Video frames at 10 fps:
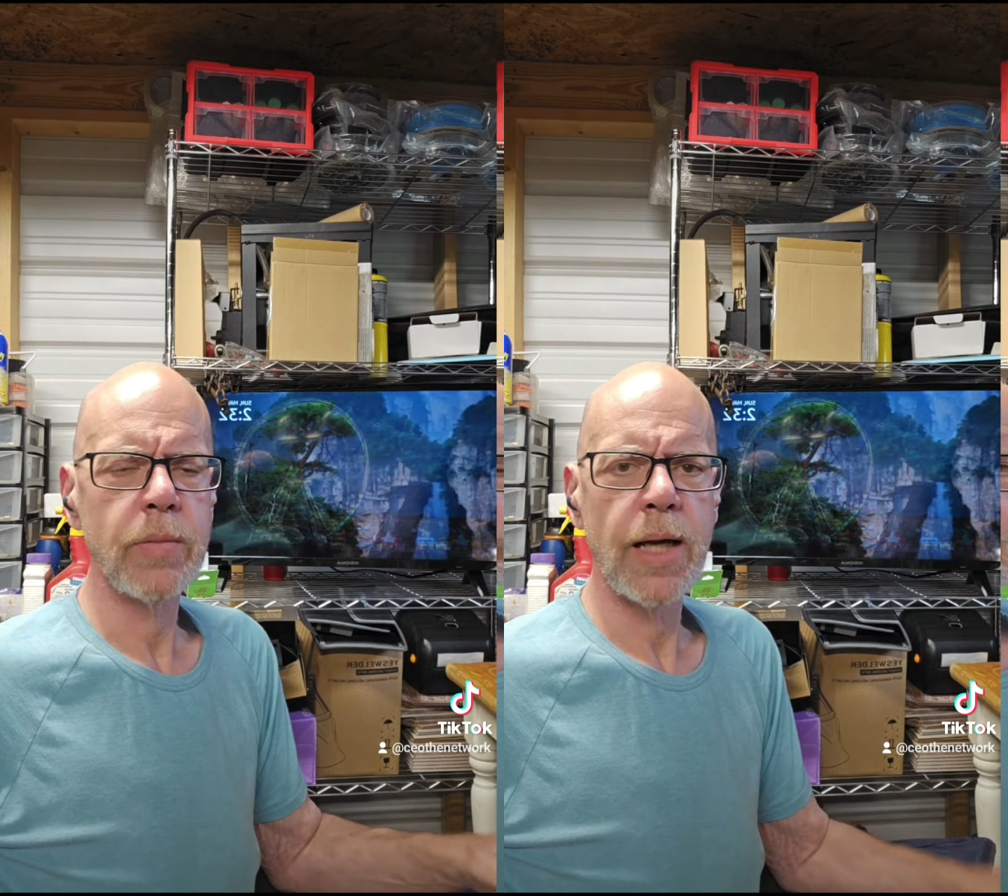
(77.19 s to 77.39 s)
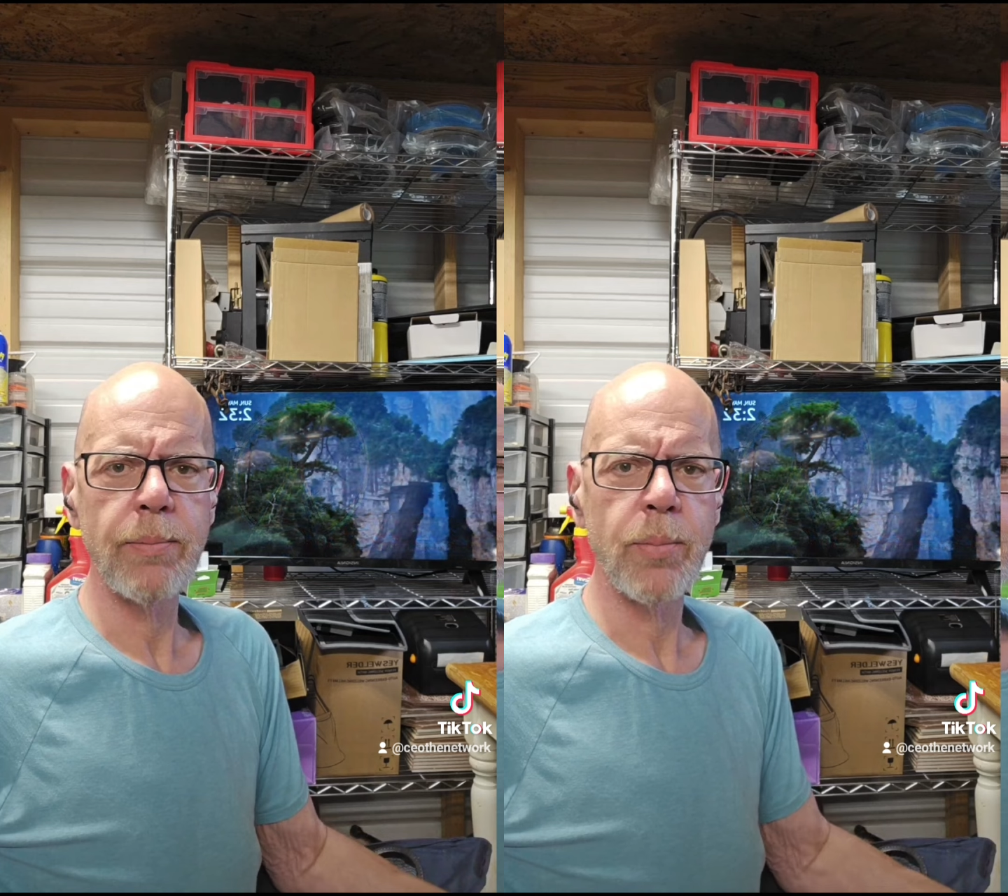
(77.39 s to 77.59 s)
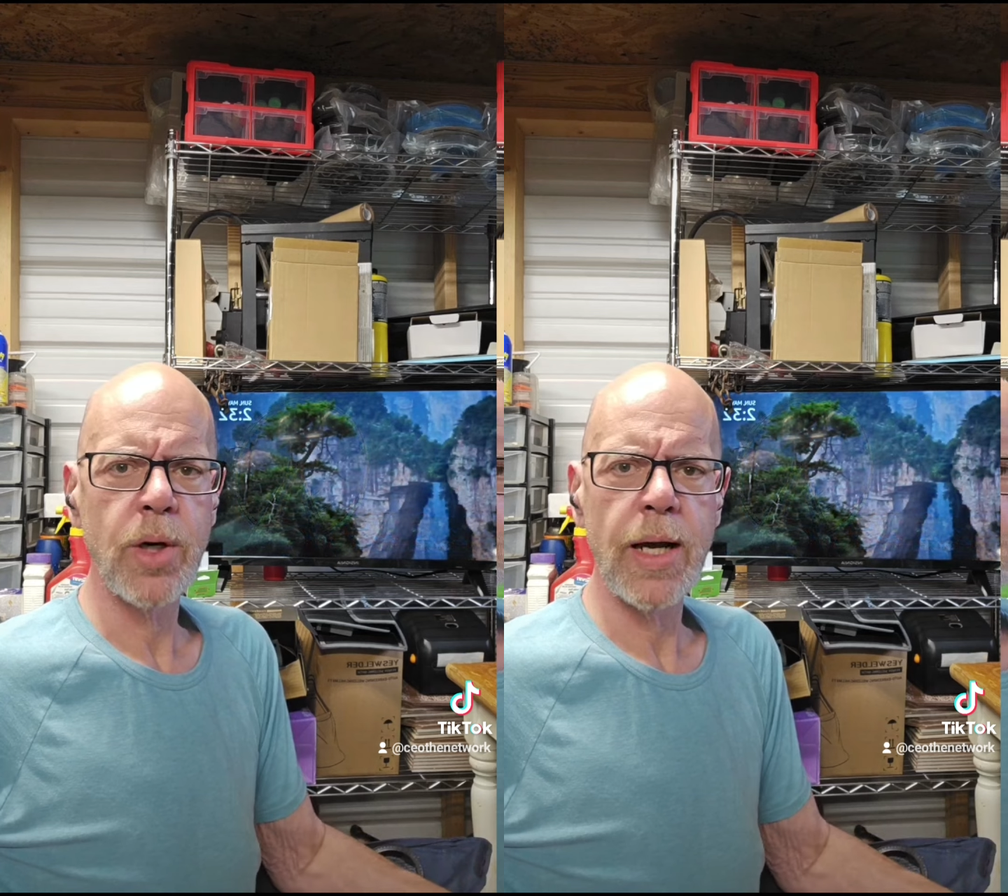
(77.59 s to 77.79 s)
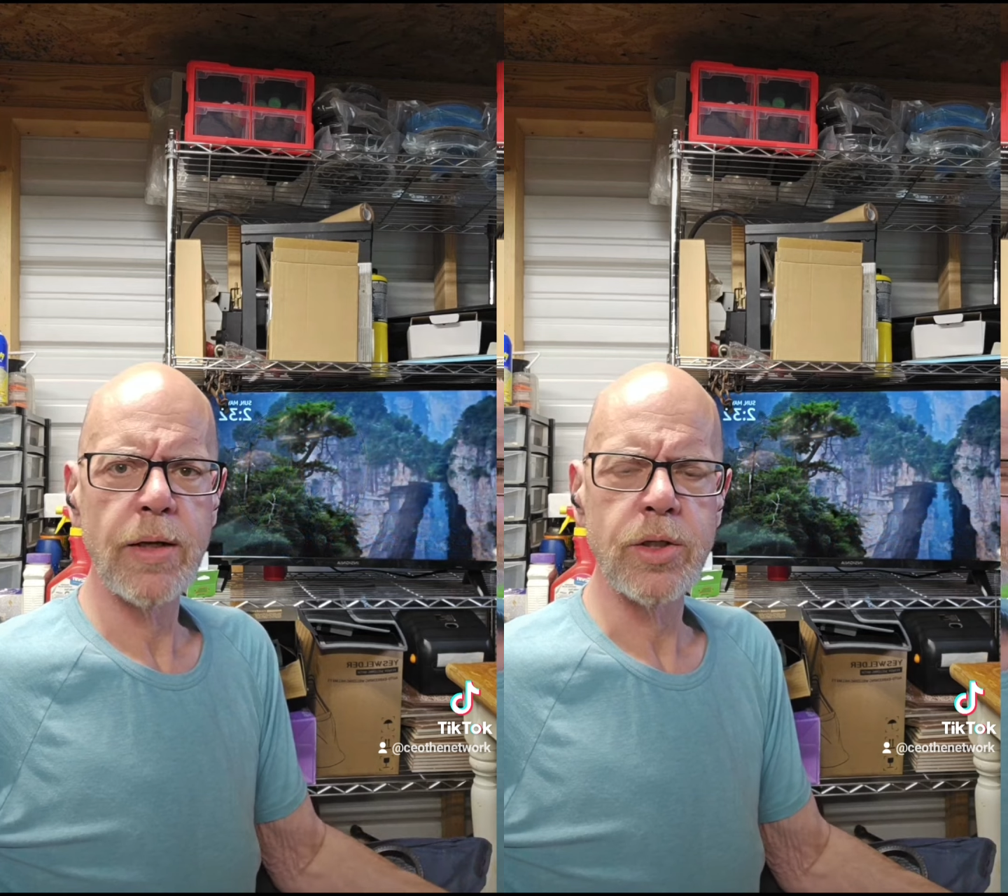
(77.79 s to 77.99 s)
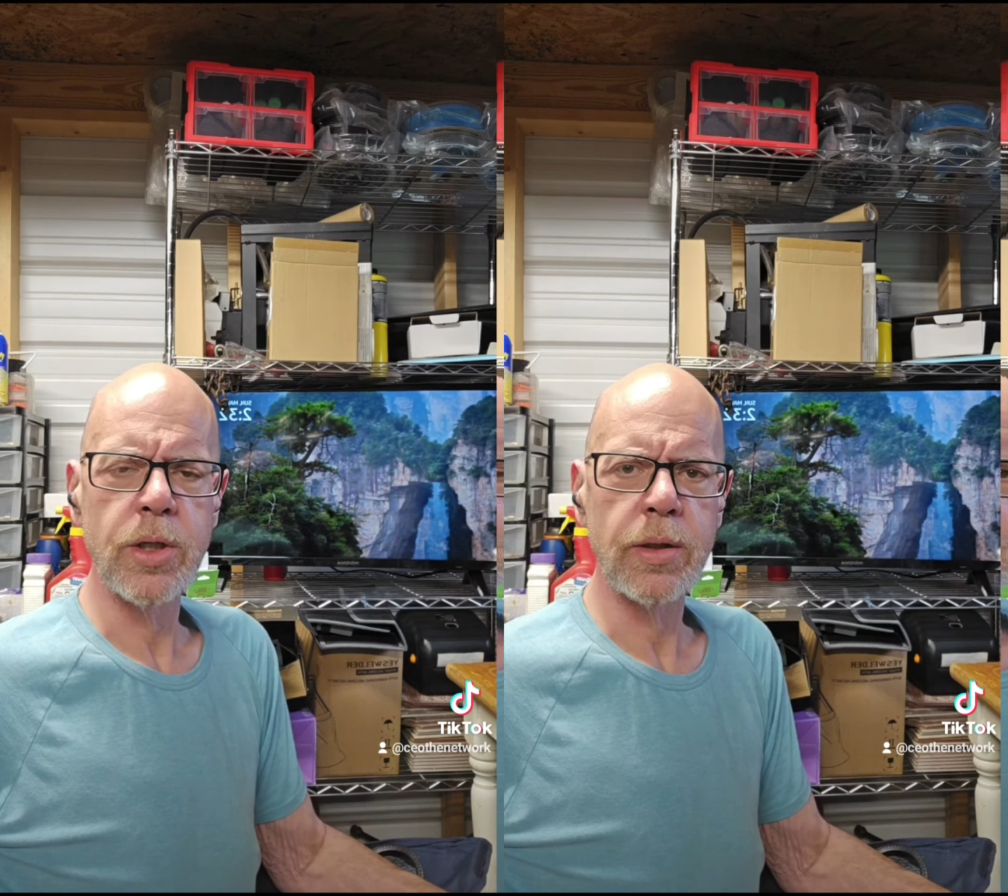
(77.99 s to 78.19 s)
like printing
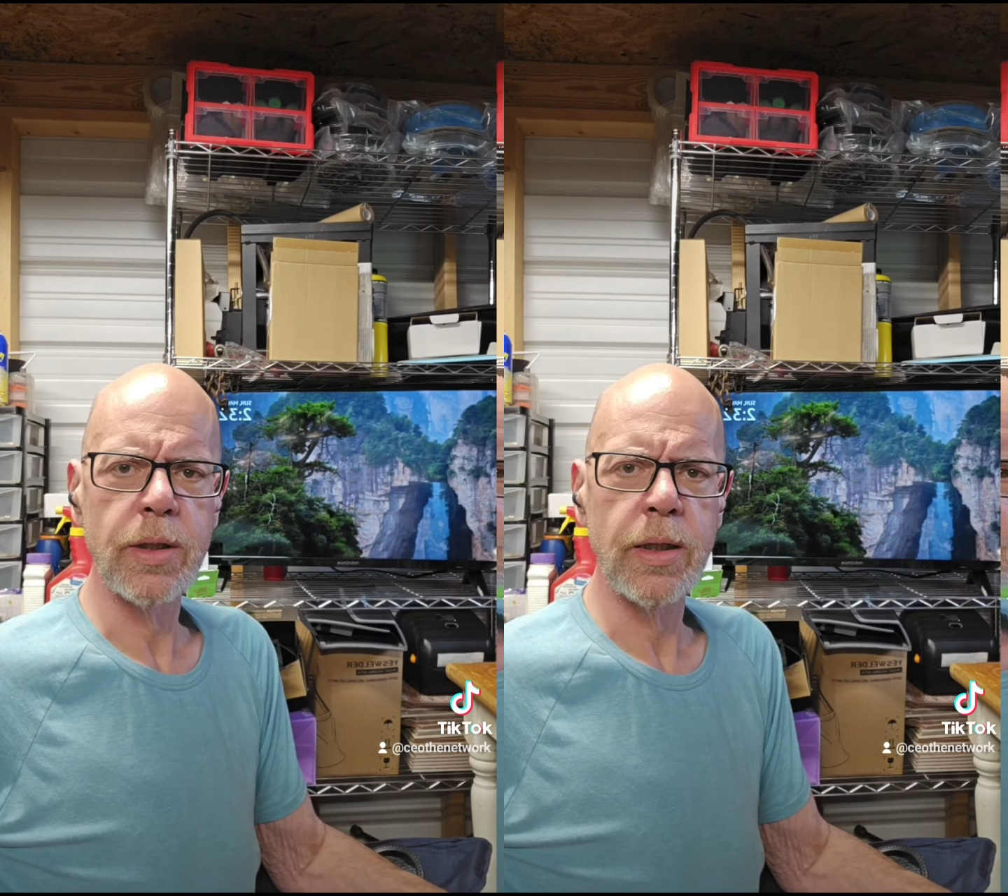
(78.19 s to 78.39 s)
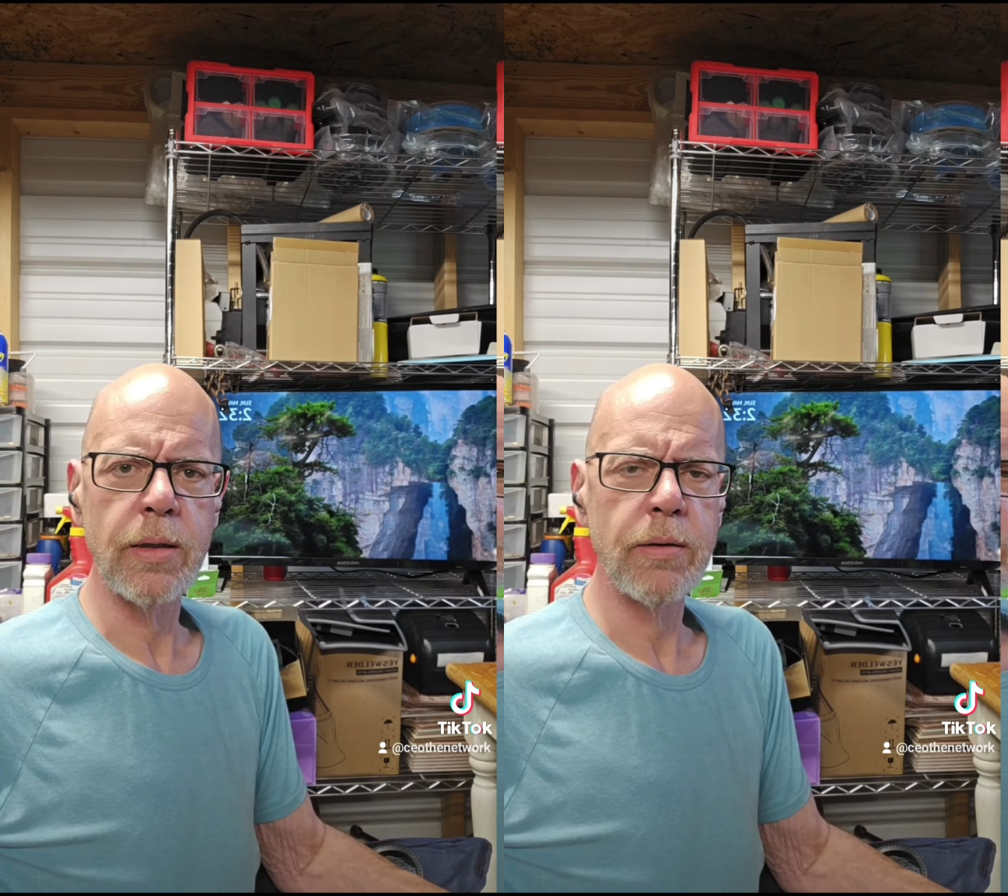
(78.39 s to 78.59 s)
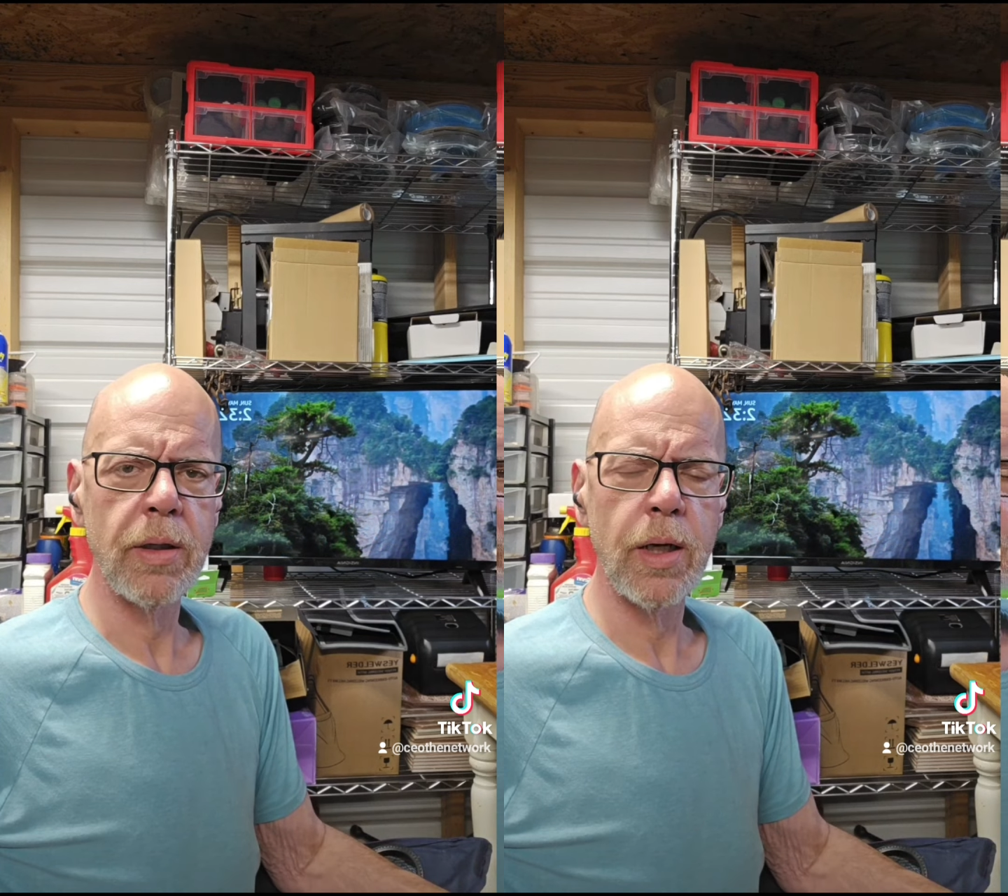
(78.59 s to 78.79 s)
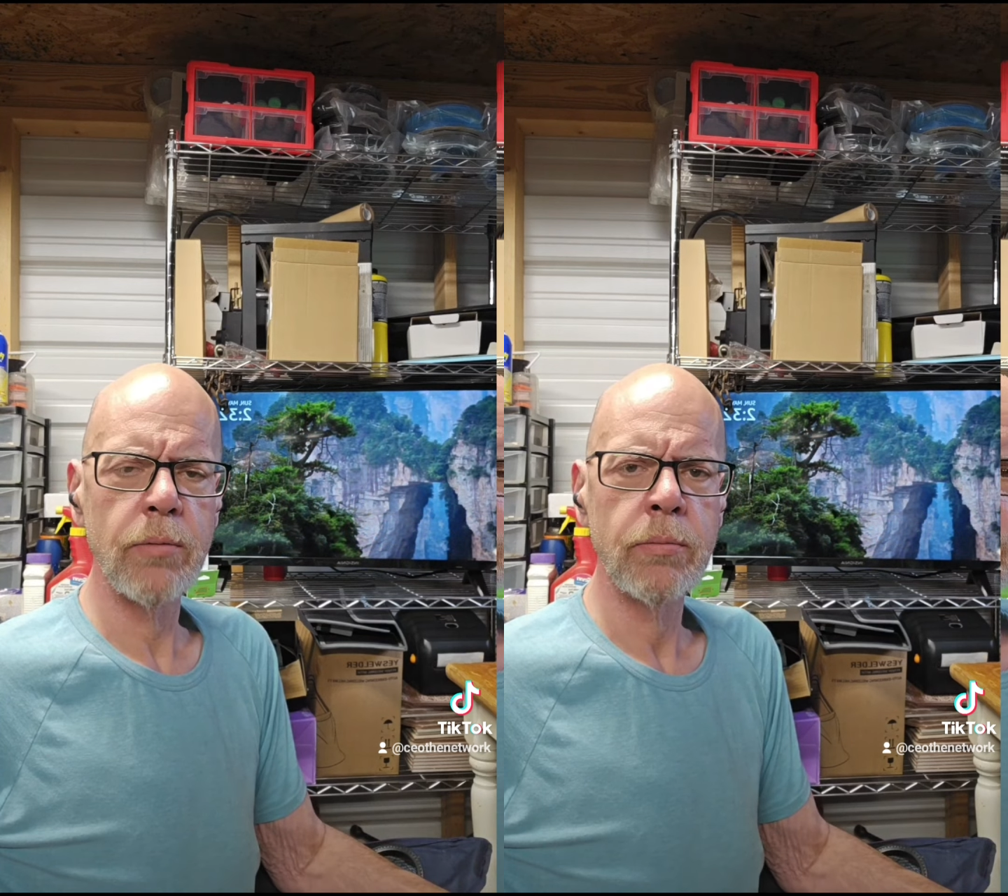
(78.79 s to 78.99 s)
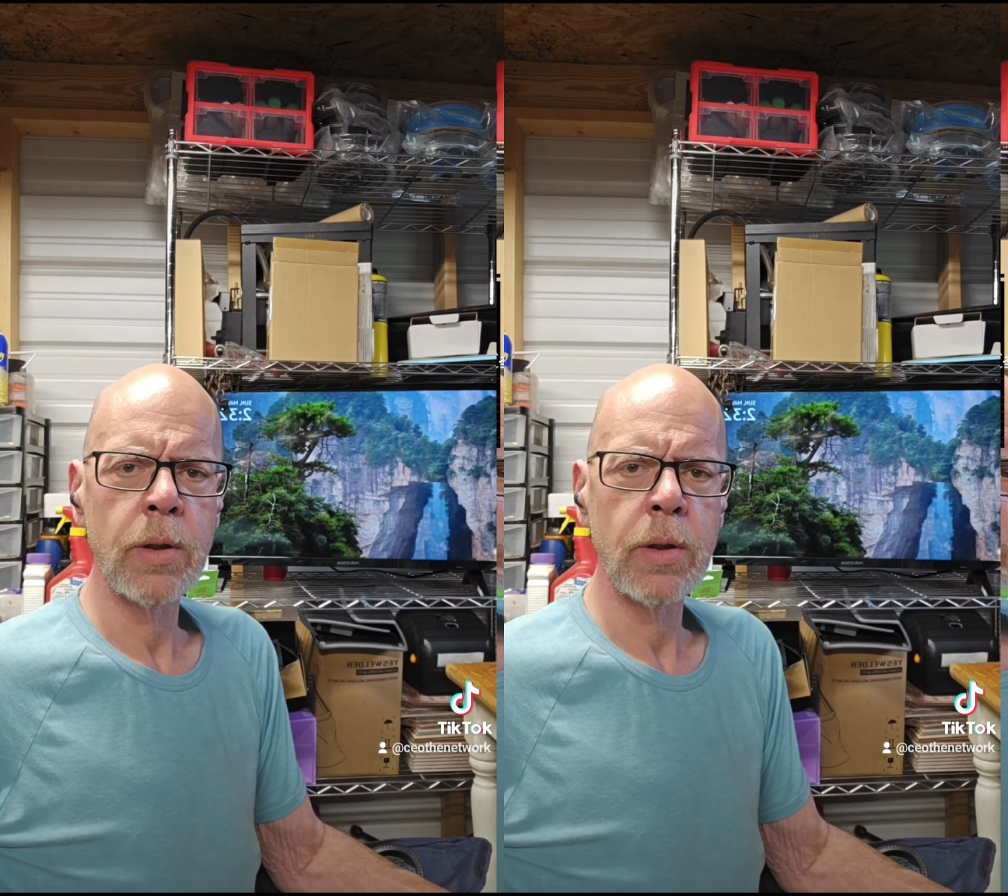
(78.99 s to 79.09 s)
out junk that, you know,